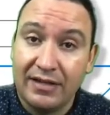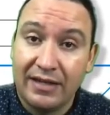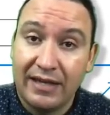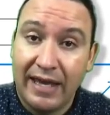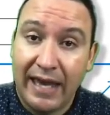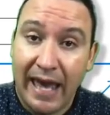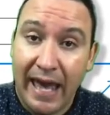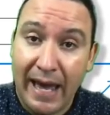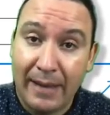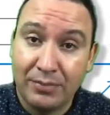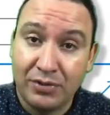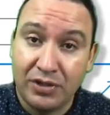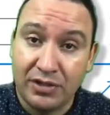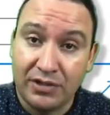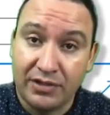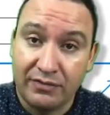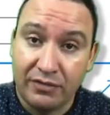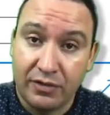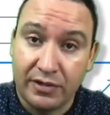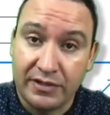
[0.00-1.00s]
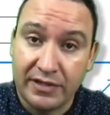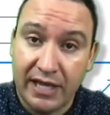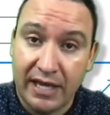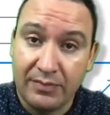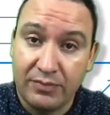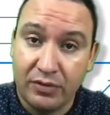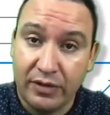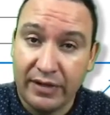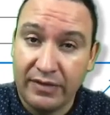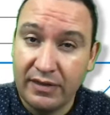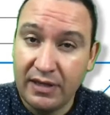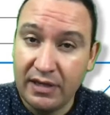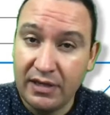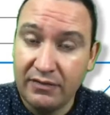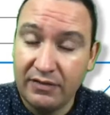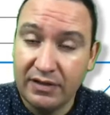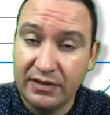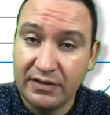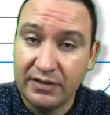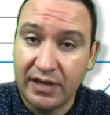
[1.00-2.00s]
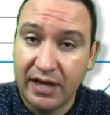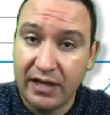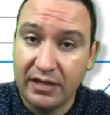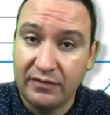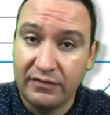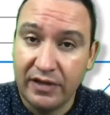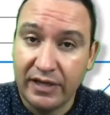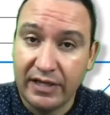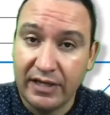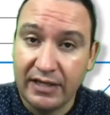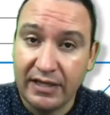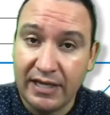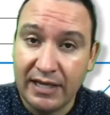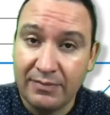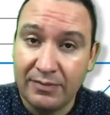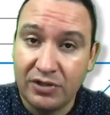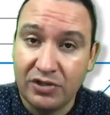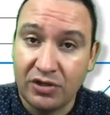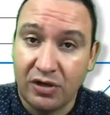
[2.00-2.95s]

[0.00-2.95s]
captions for a table, and think of this kind of like an image